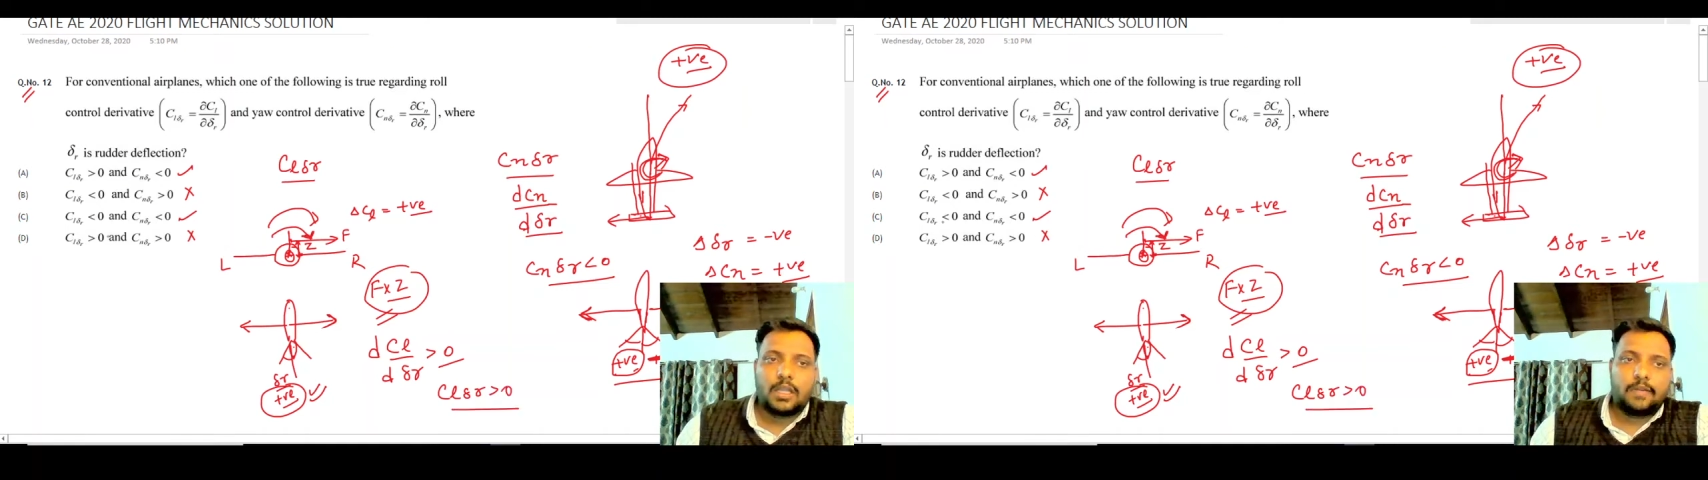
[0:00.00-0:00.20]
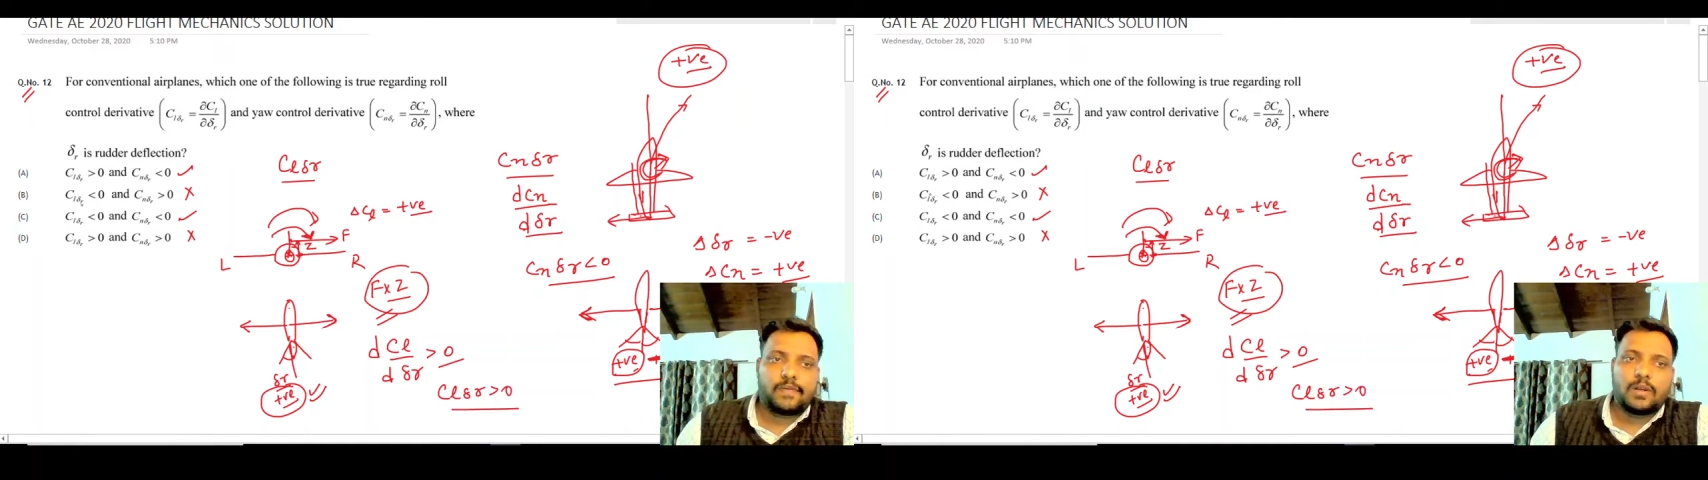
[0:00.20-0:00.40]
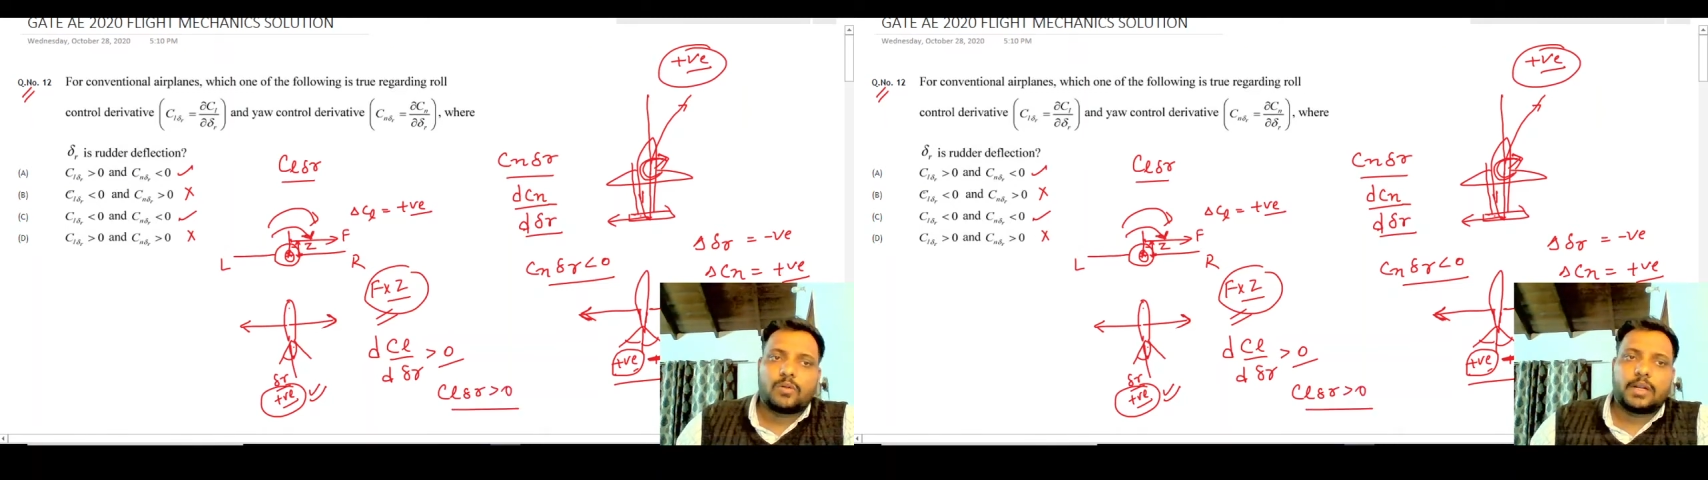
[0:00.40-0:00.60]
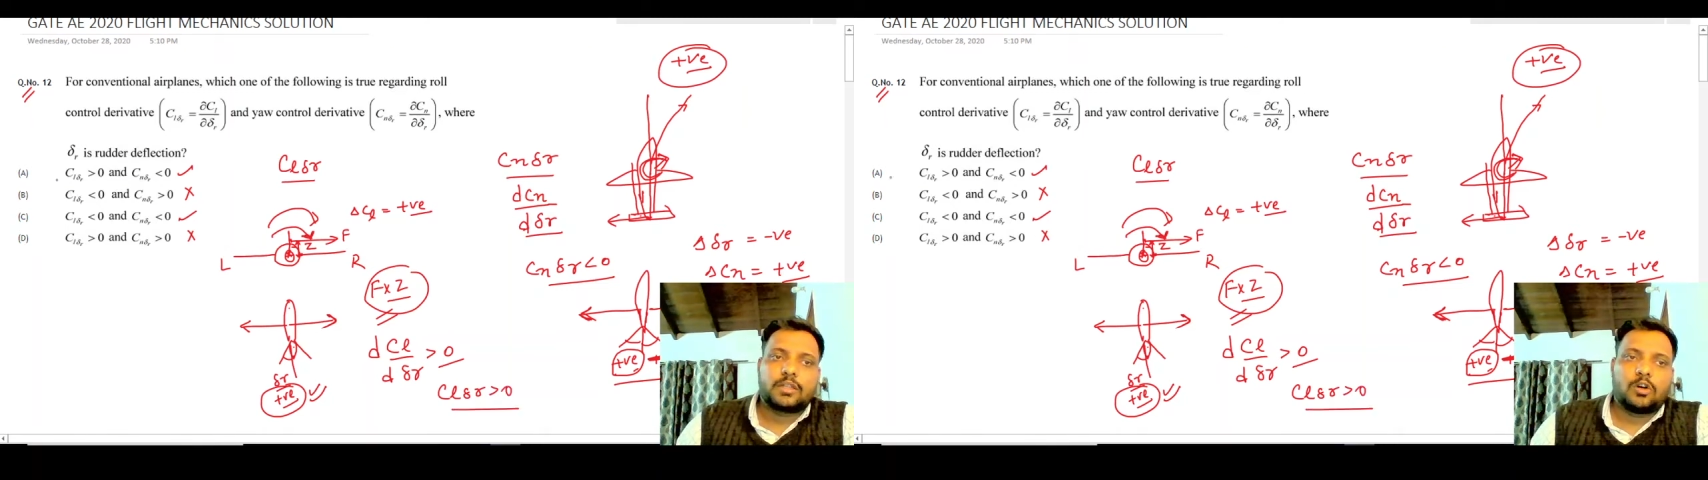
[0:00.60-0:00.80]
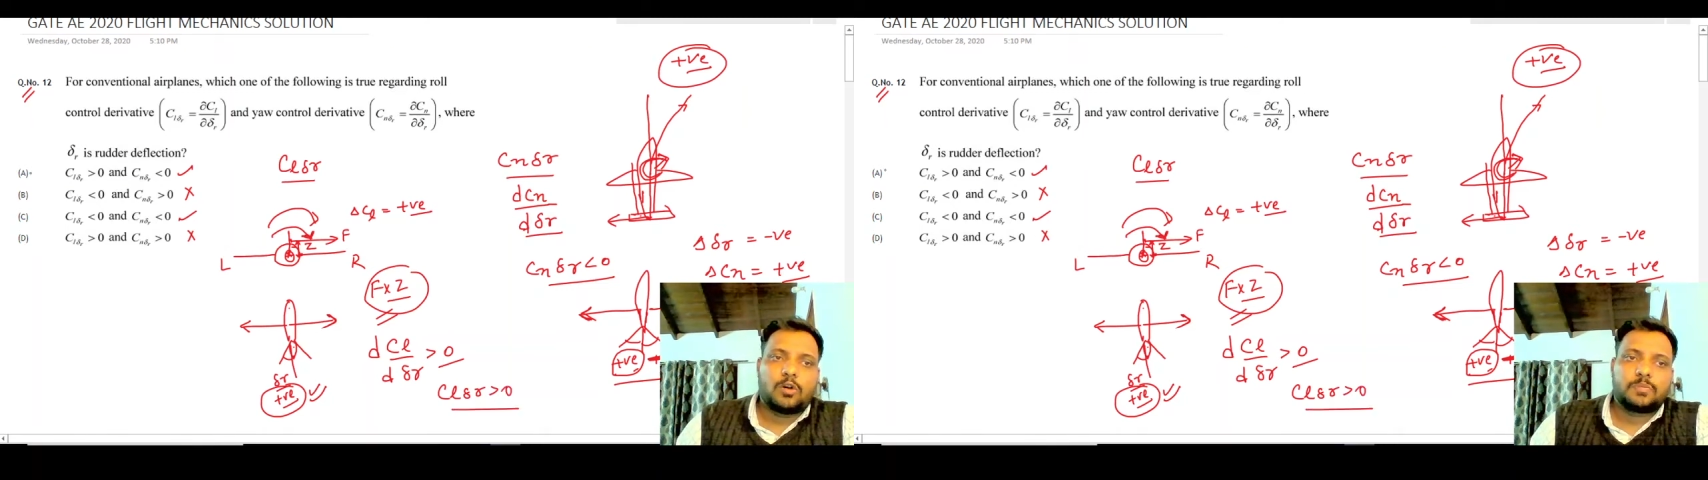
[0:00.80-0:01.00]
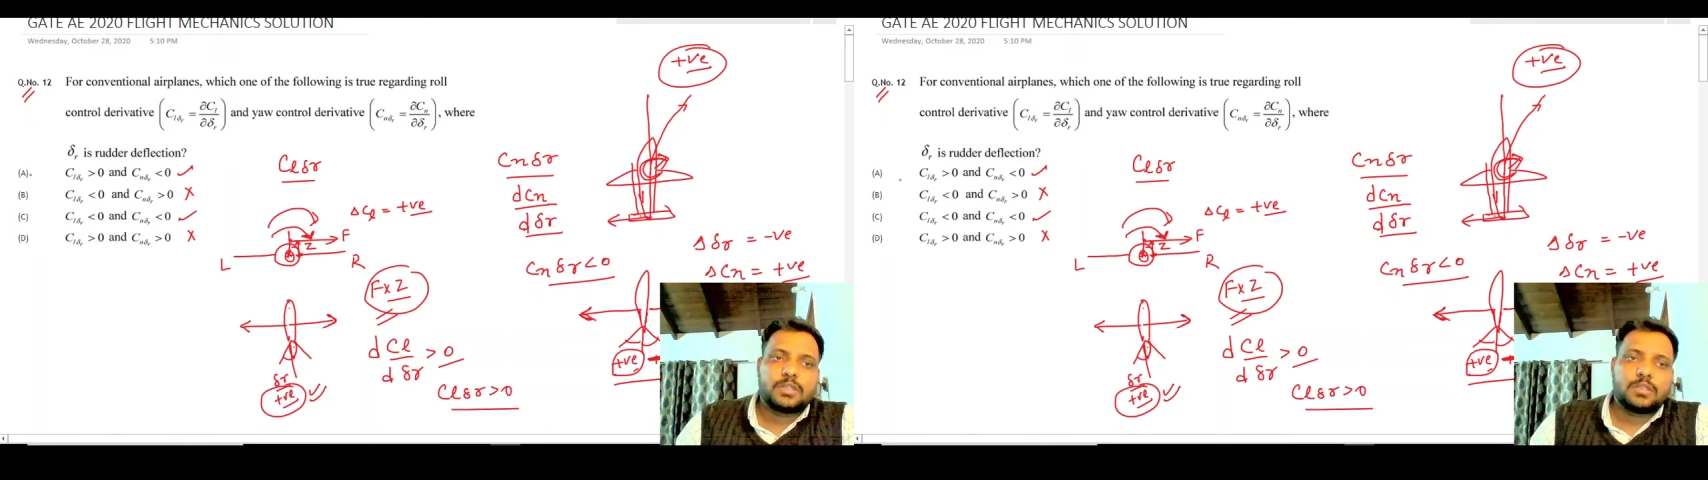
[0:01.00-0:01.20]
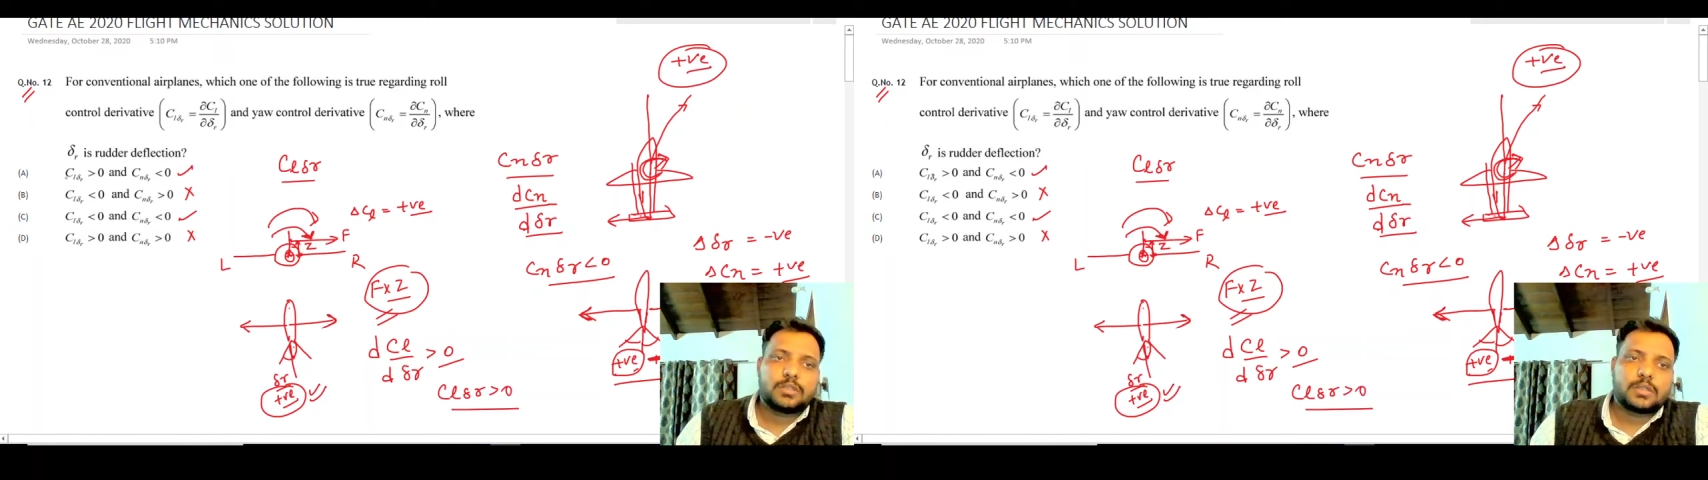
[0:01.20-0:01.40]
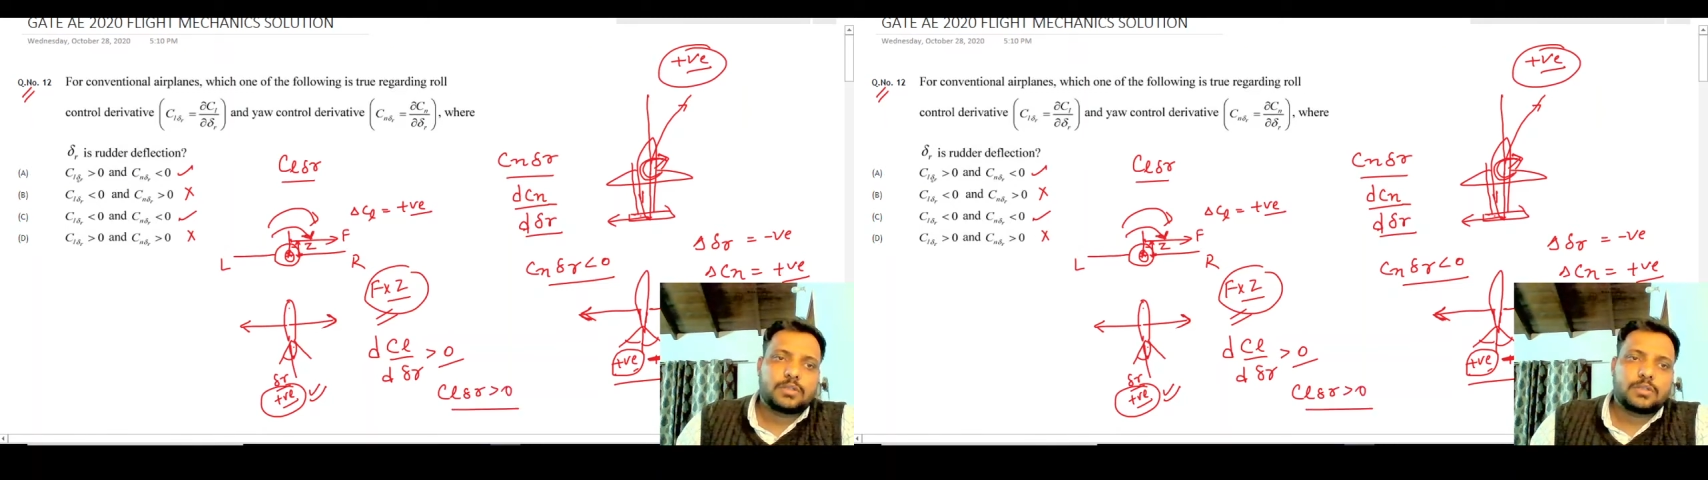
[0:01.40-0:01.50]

If we look at the options,